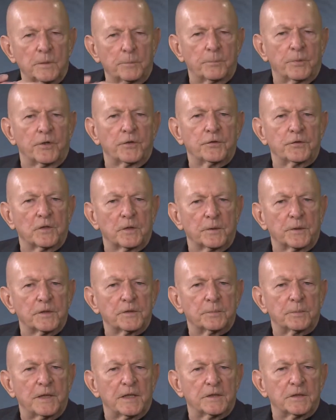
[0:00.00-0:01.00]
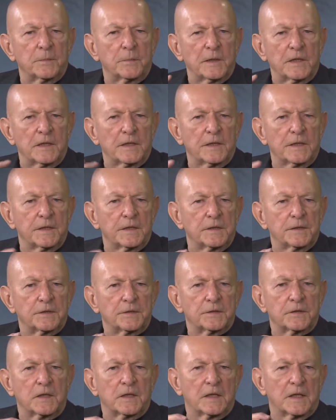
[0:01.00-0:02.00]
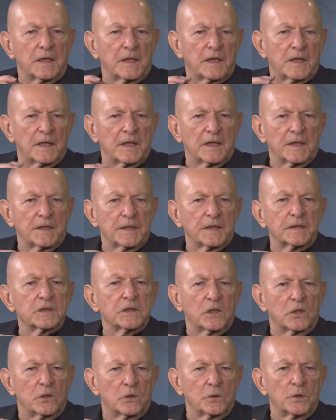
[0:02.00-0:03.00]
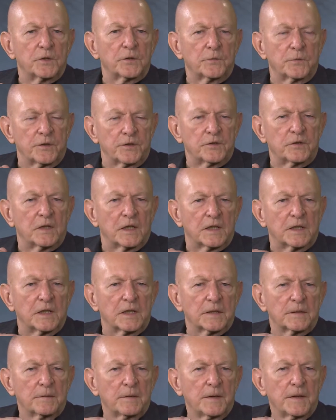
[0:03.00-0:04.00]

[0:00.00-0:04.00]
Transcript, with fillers: the personal responsibilities uh, that go with risk taking